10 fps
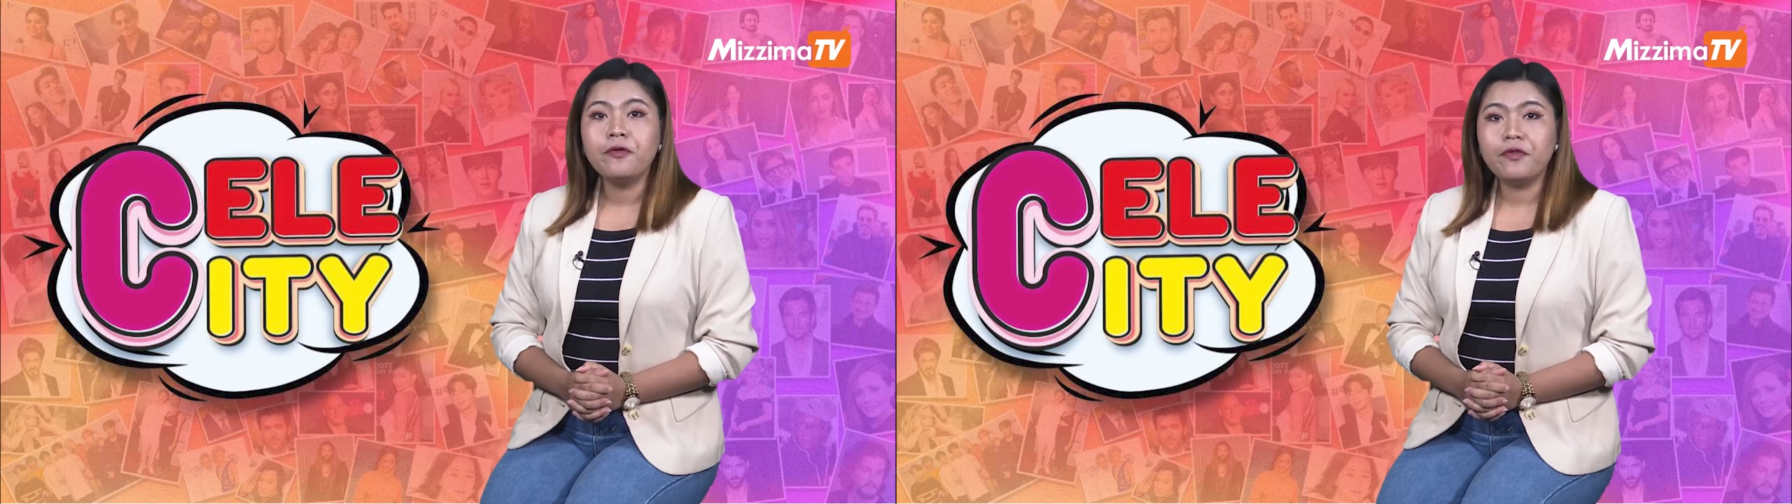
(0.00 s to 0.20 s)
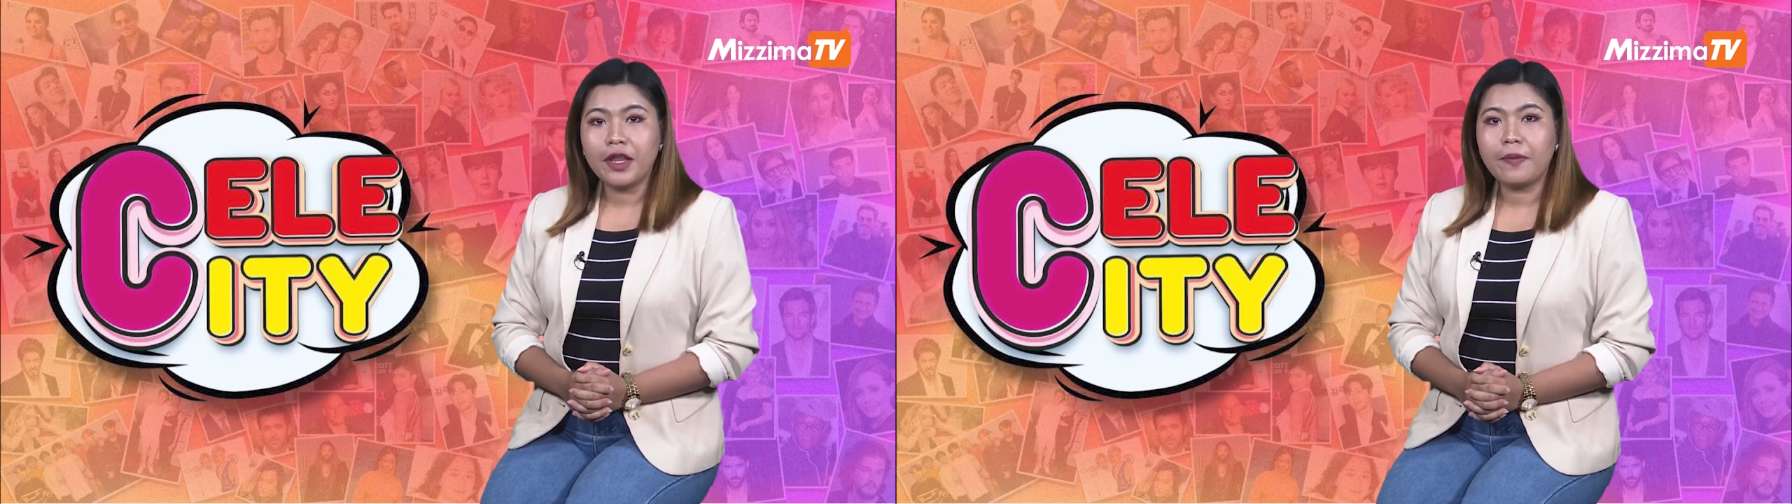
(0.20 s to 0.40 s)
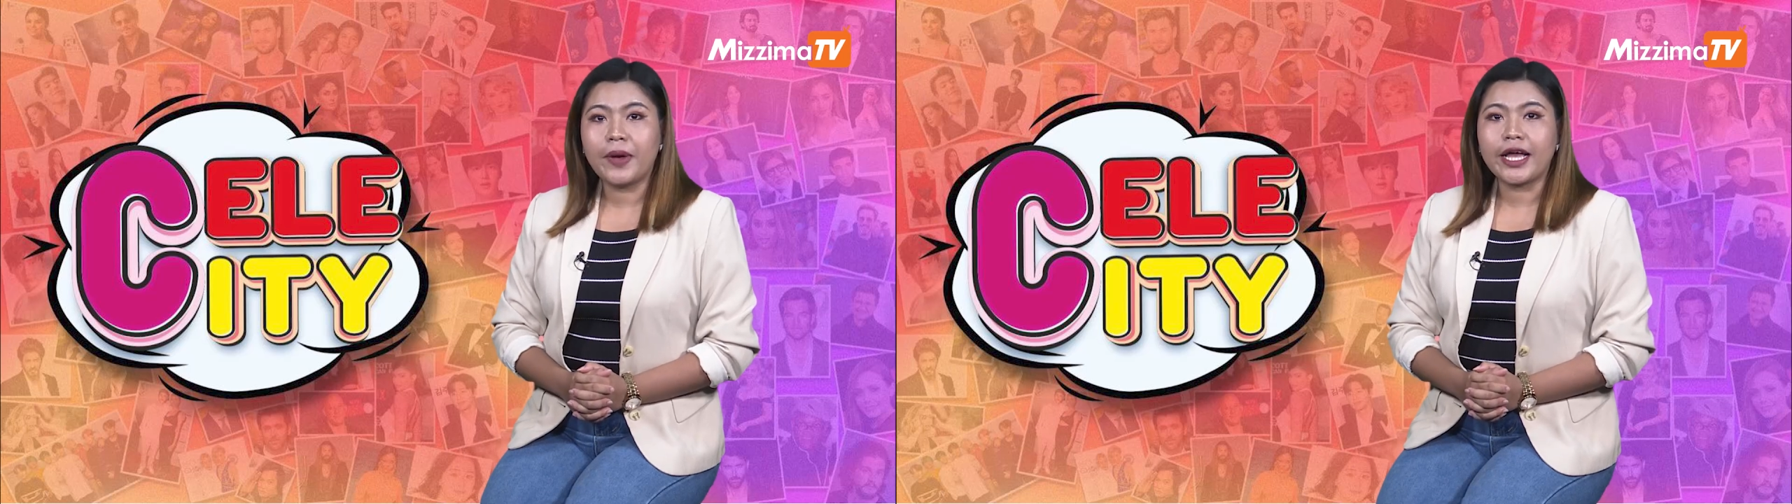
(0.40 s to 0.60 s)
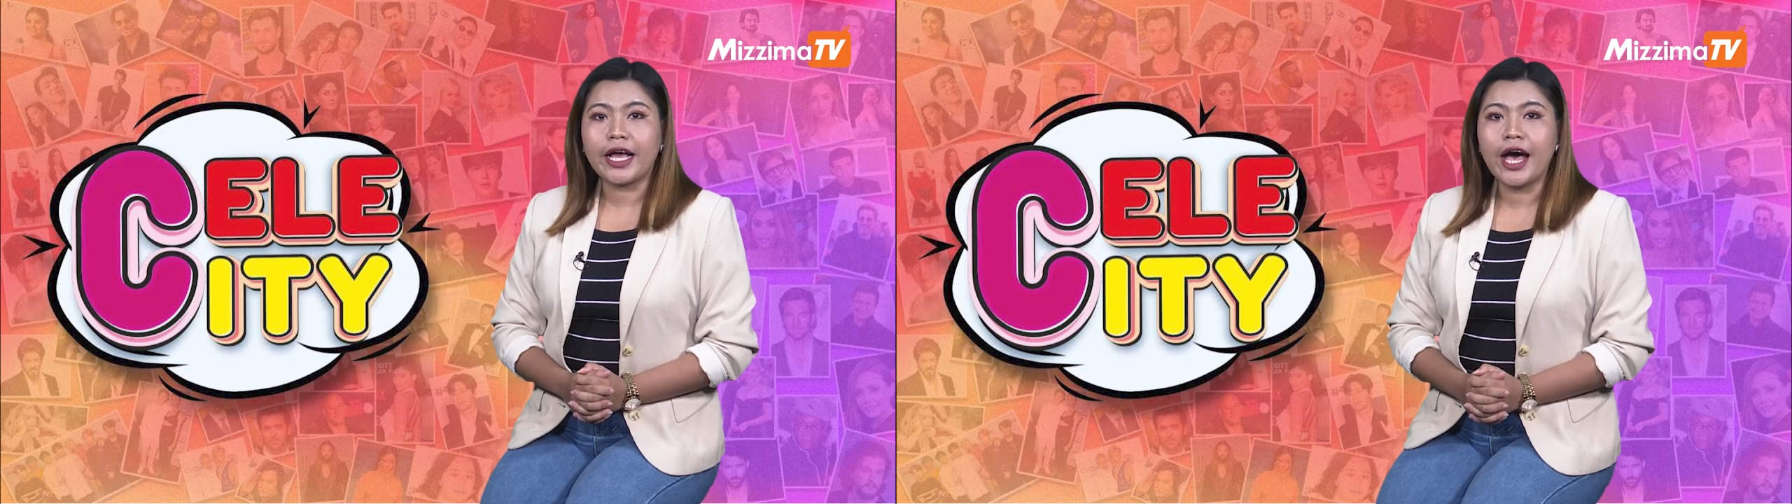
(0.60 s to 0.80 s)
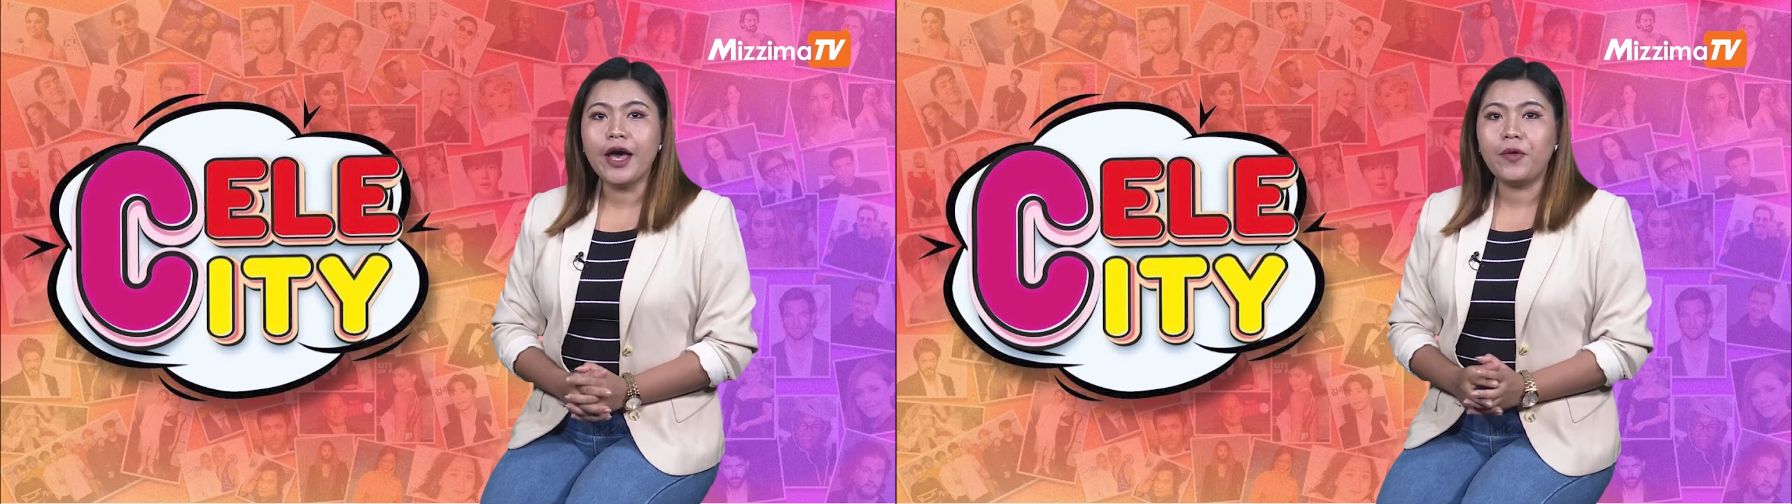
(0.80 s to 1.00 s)

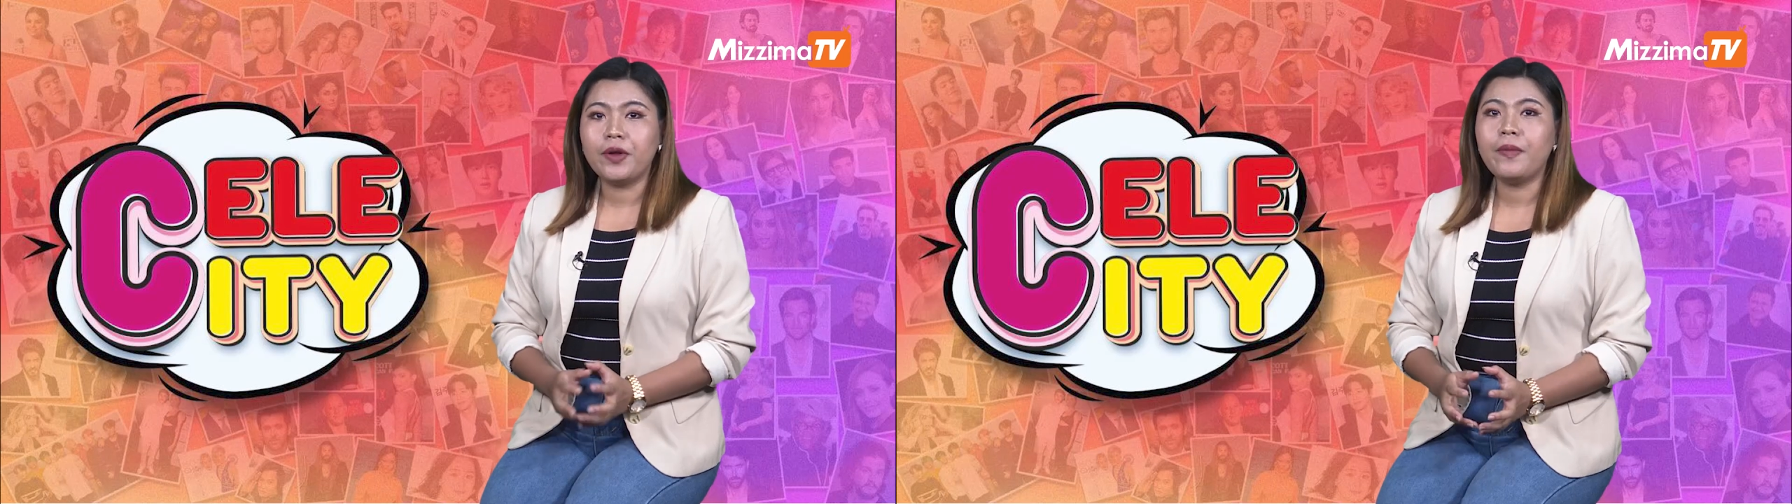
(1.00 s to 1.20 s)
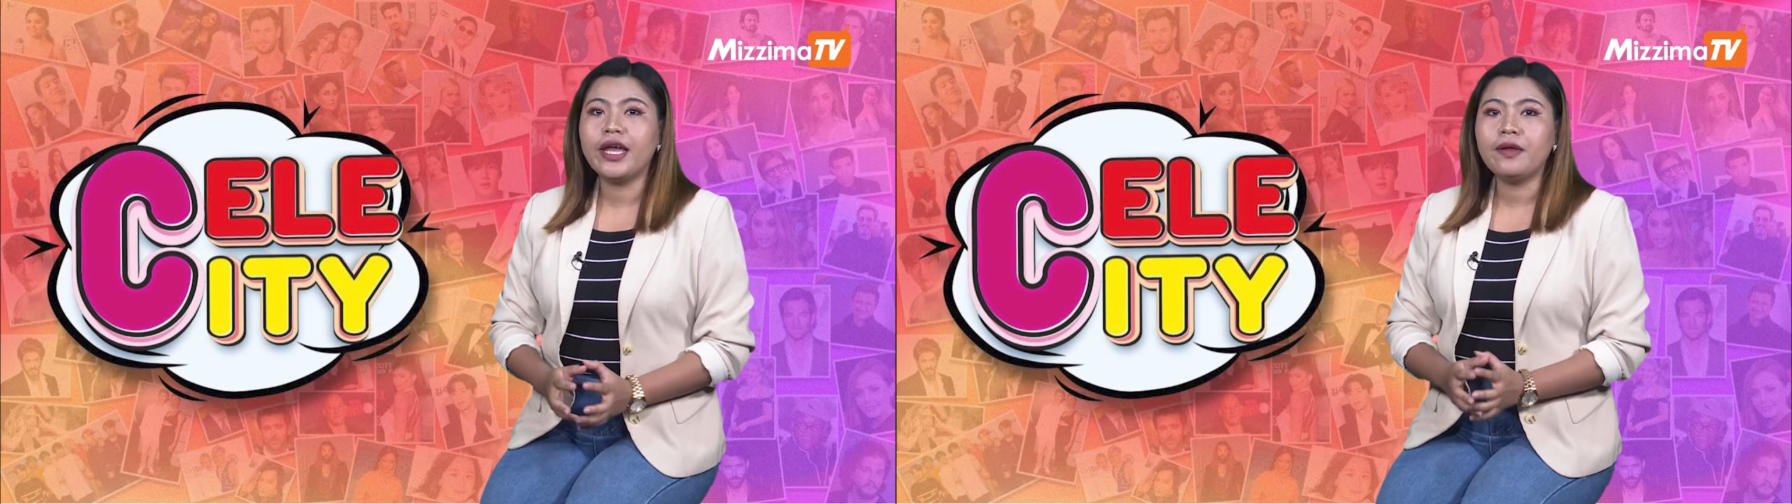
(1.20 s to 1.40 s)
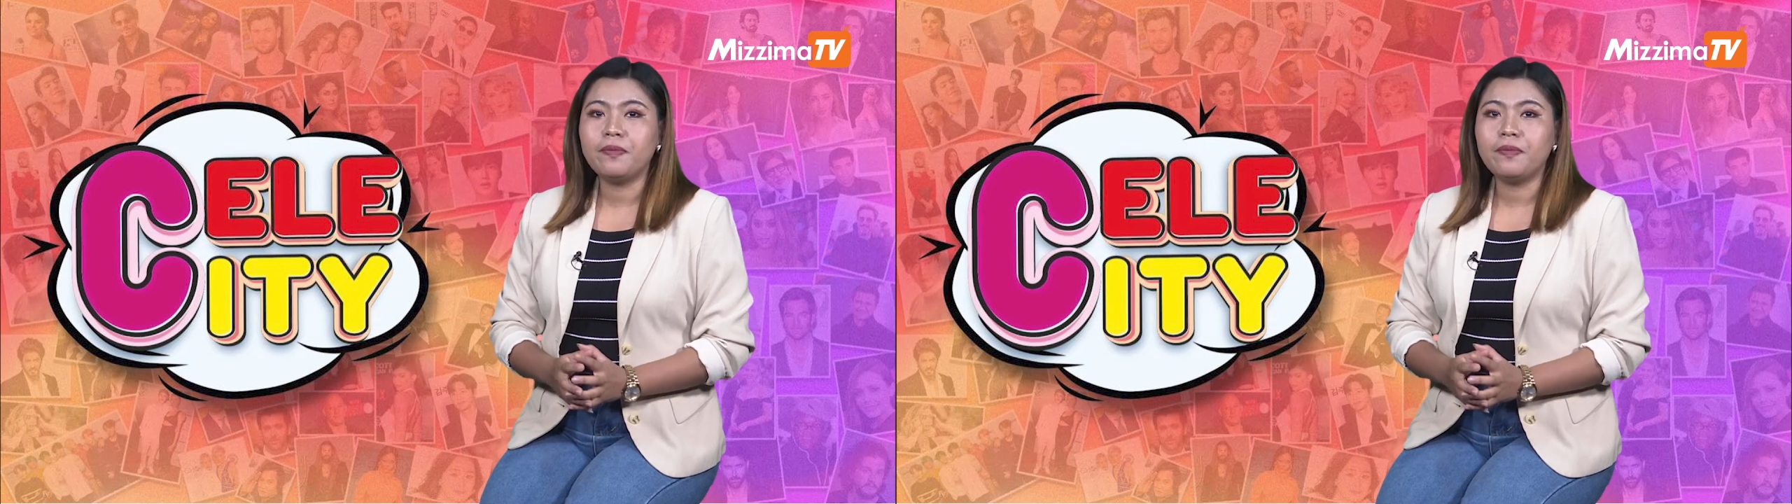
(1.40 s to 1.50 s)
Philippines remake